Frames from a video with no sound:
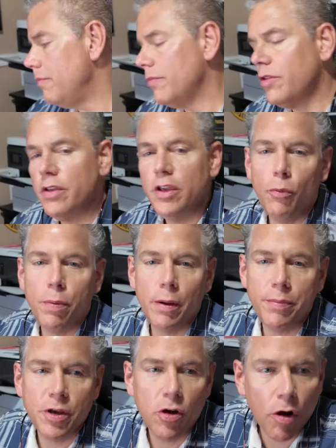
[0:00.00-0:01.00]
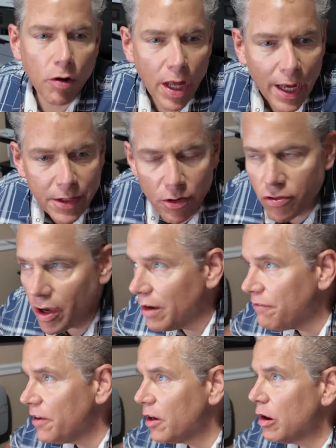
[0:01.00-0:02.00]
So you open up your car lot and you're trying
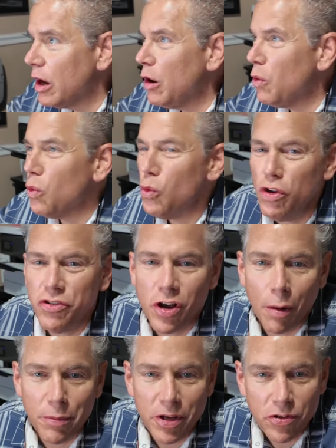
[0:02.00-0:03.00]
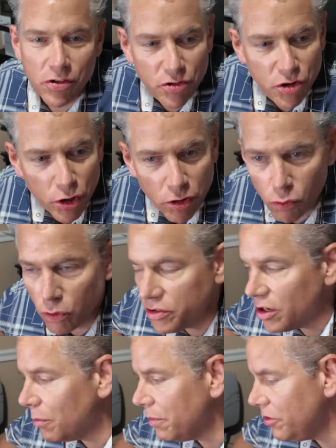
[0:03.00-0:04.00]
to figure out which companies you should use, which
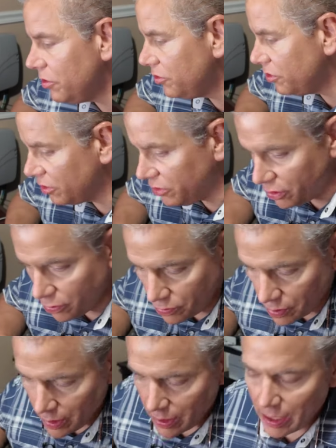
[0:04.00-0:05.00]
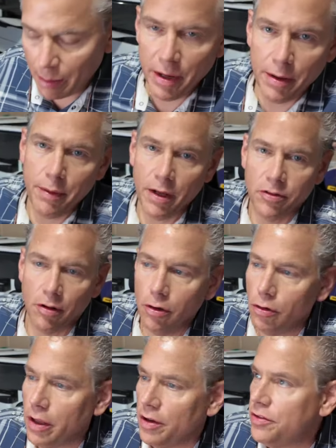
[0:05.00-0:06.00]
companies you shouldn't use. I made me a little
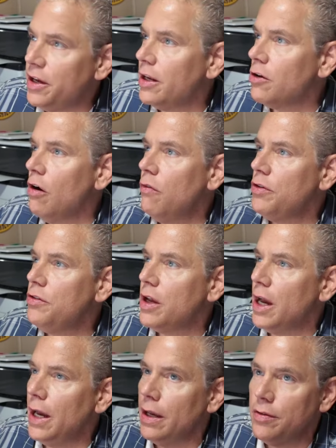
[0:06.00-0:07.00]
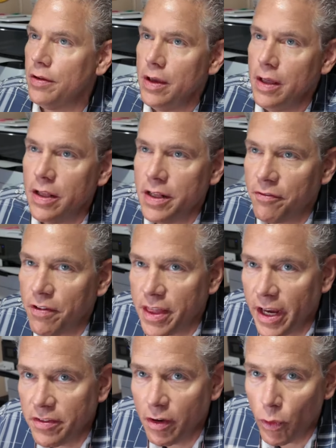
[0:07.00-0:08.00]
list here to go over with you guys, the different
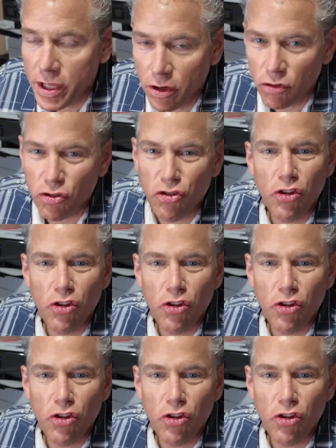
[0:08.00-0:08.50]
things that we use.